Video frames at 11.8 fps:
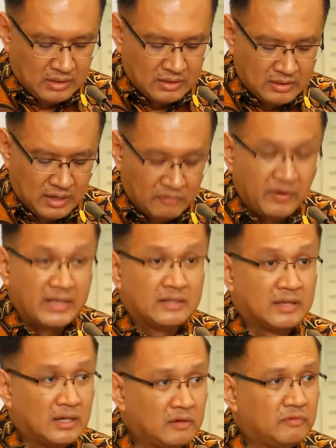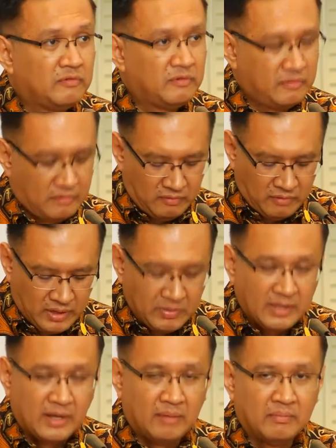Java itself will
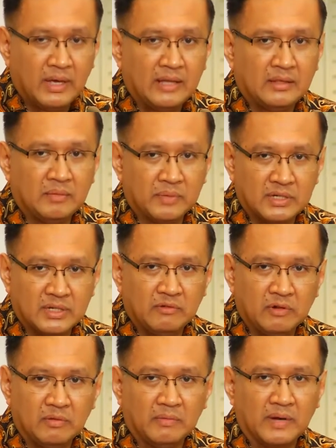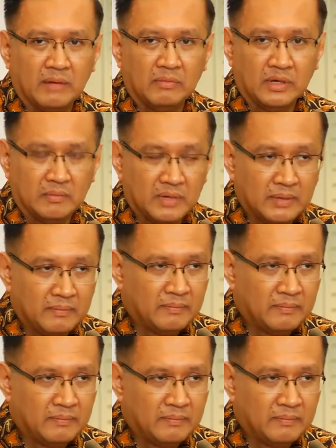become 80% will become urban.